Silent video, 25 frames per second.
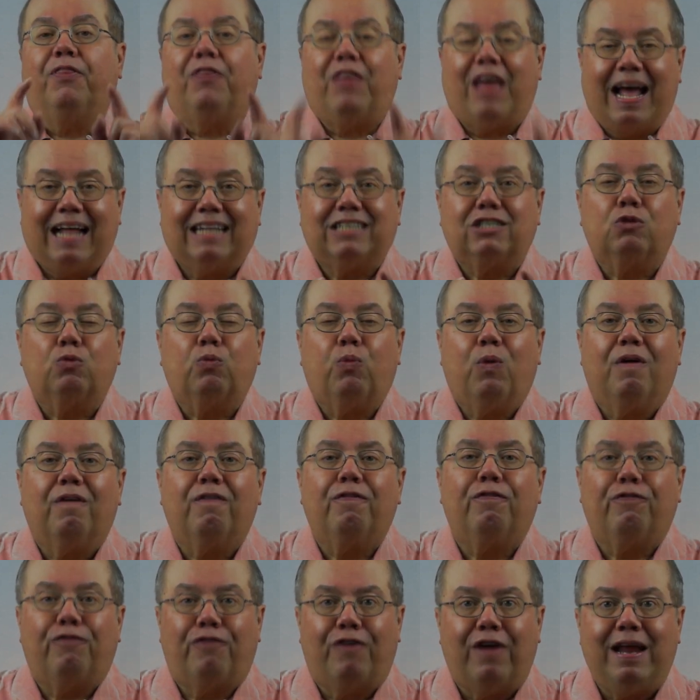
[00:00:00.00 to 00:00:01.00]
That's where
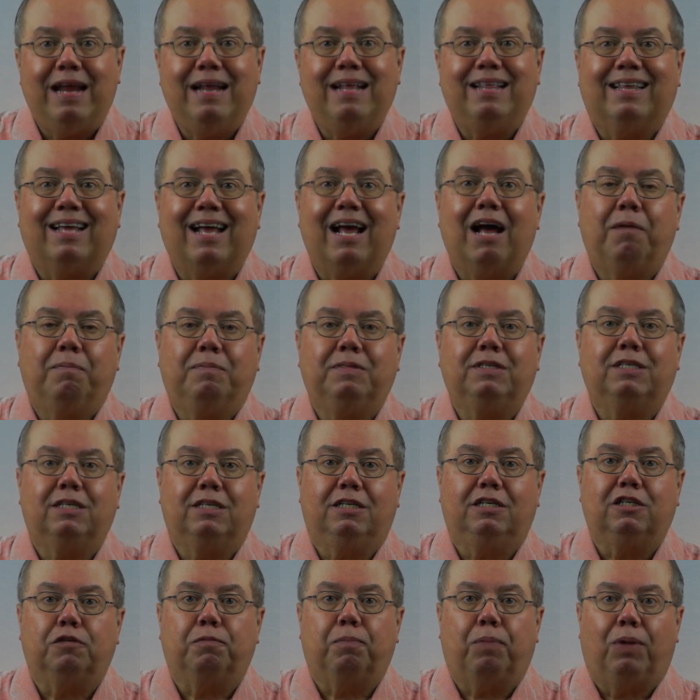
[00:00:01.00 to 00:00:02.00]
faith comes
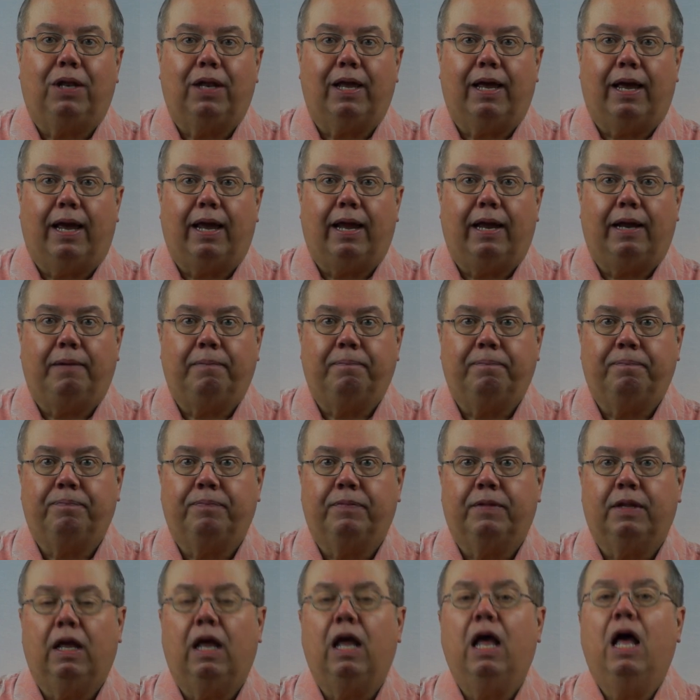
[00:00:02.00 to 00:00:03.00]
into play.
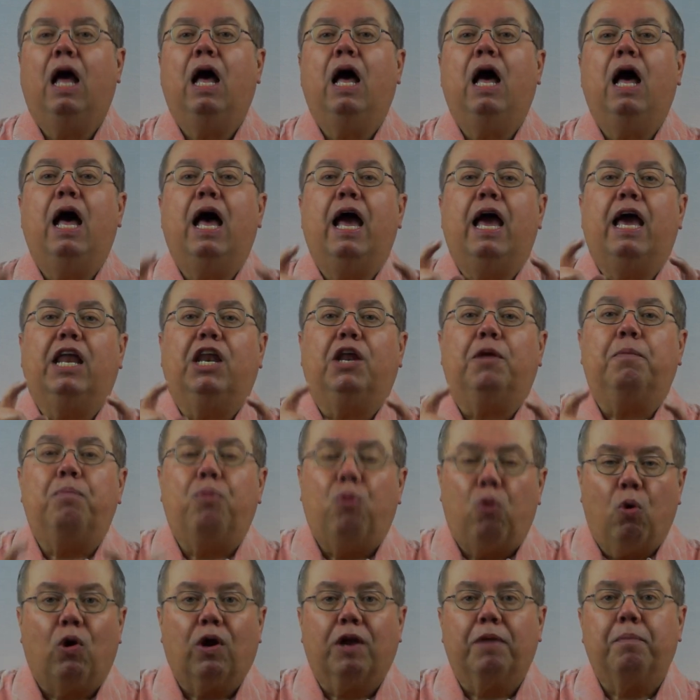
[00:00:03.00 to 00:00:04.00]
An
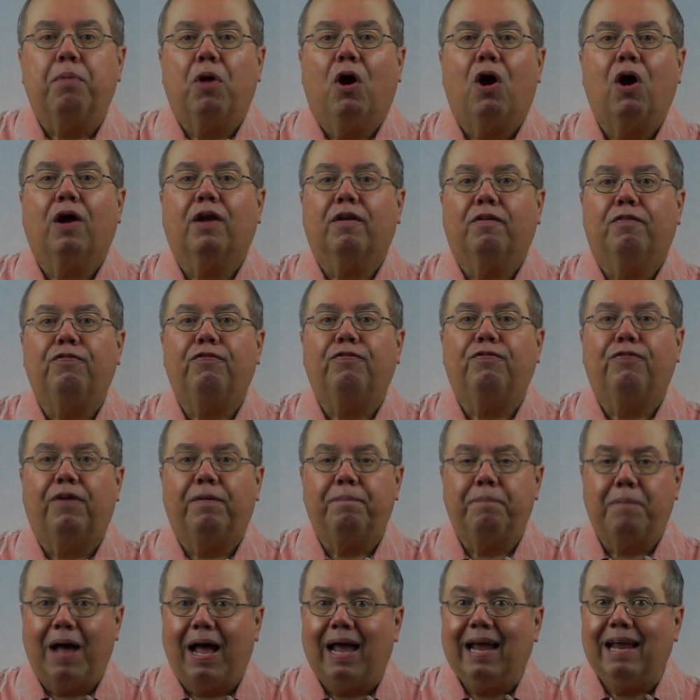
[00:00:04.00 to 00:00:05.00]
important part
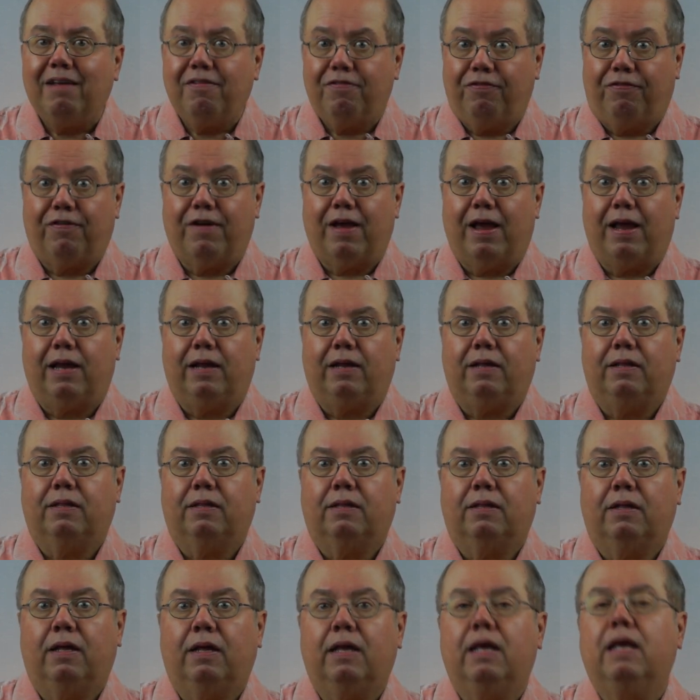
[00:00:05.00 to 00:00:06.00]
of my faith
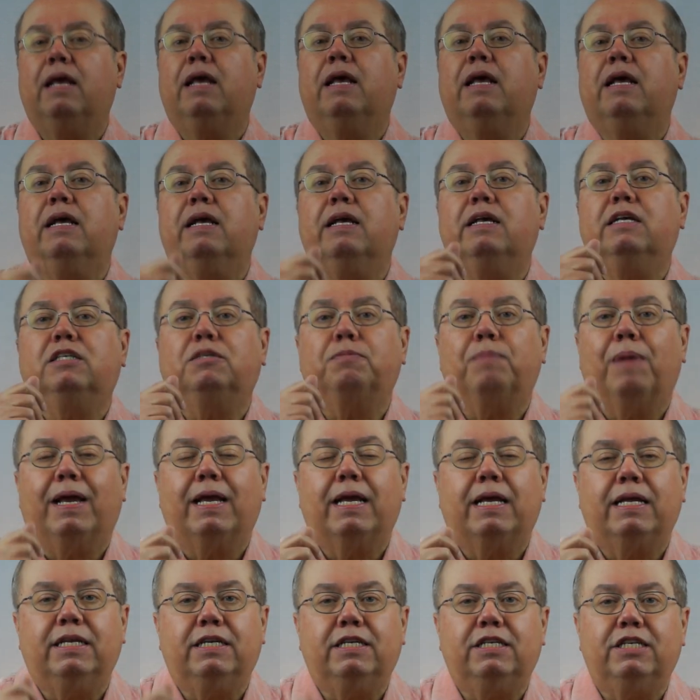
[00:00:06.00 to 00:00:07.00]
is my
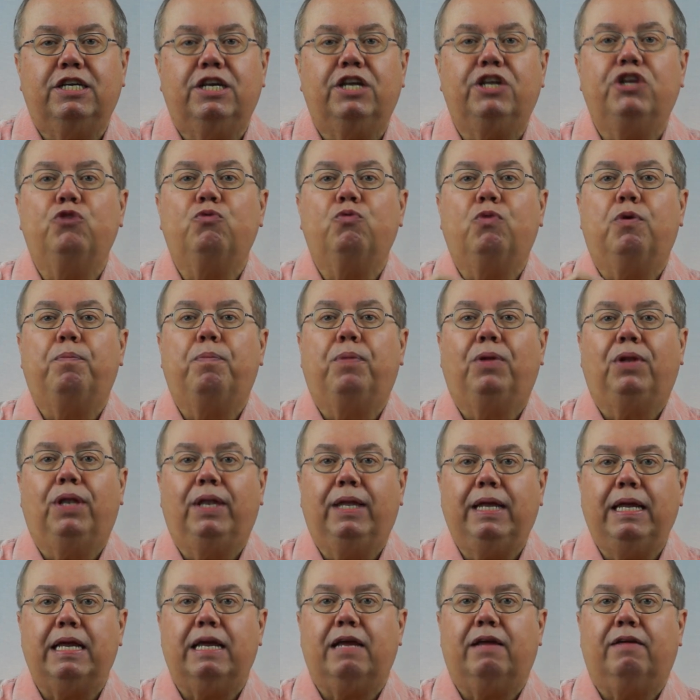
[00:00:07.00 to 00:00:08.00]
continual
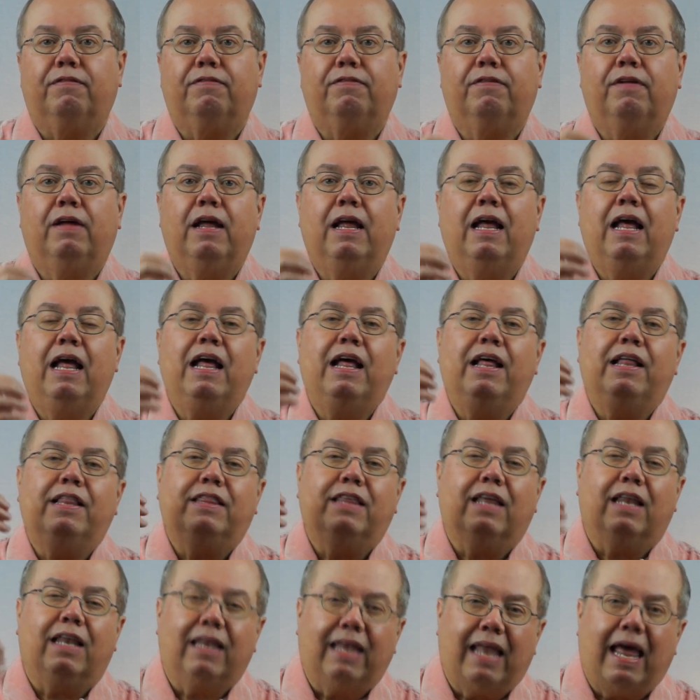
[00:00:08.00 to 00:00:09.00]
belief
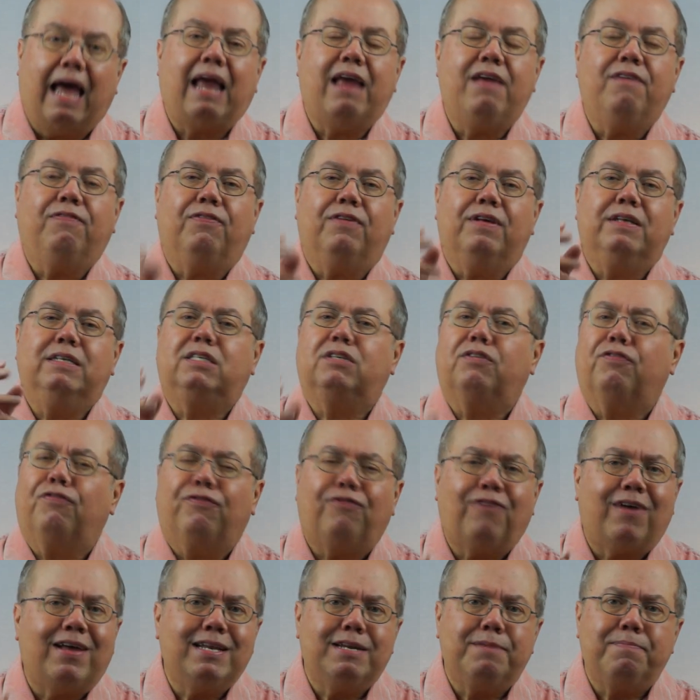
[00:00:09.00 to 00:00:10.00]
that life is
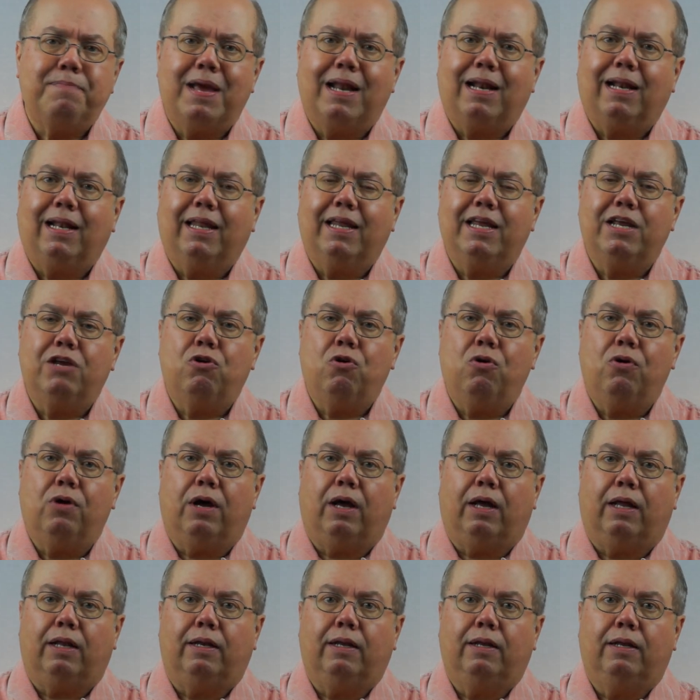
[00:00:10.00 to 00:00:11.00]
fundamentally
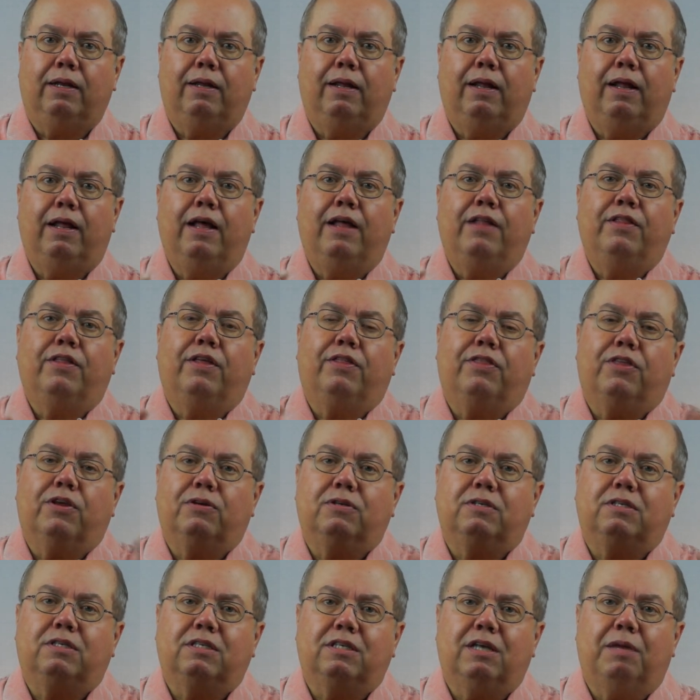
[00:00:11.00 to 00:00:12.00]
good, that
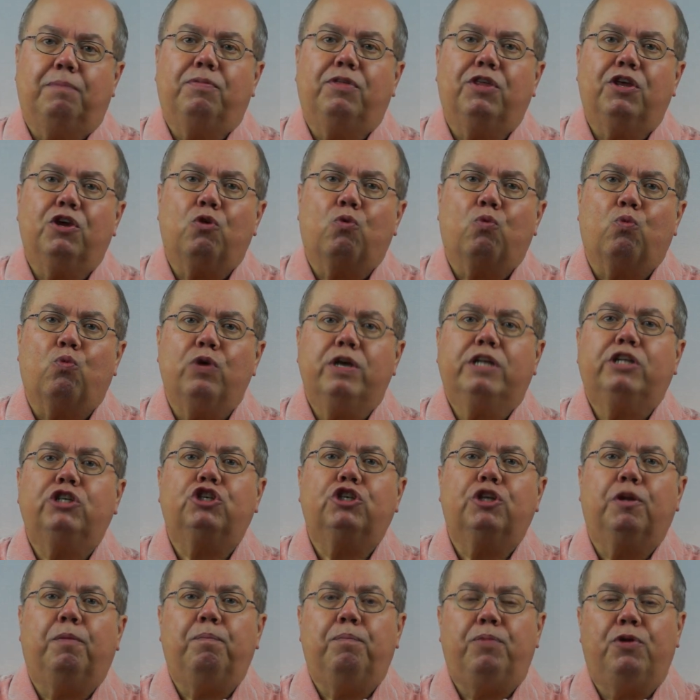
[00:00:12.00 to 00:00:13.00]
there's something
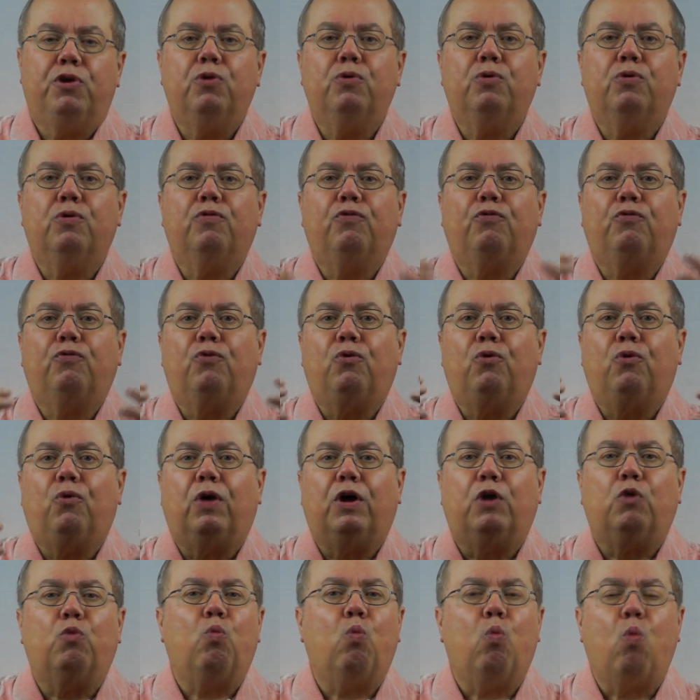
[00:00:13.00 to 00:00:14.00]
rich and
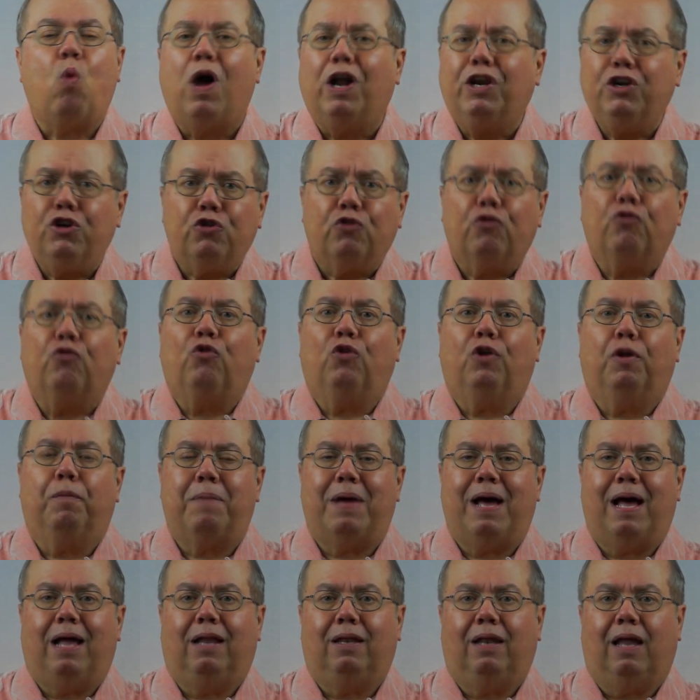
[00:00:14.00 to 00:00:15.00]
beautiful and wonderful
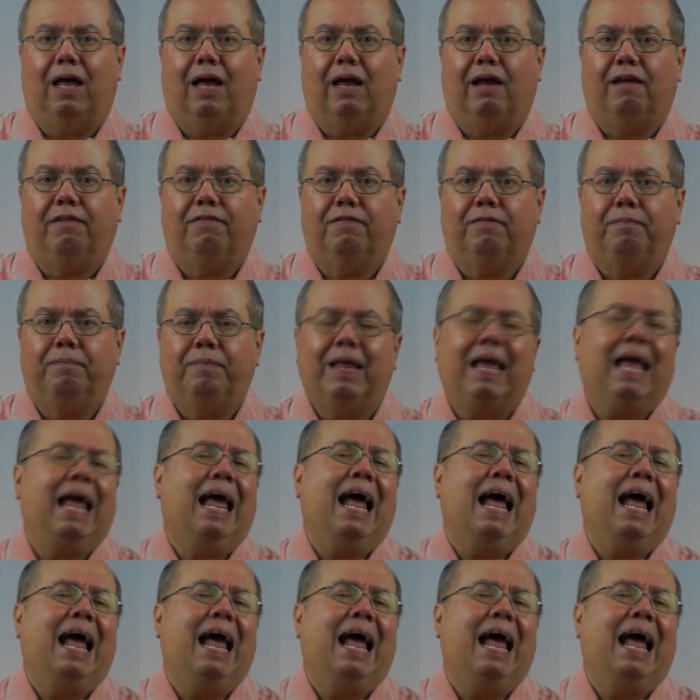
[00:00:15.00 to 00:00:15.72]
about life.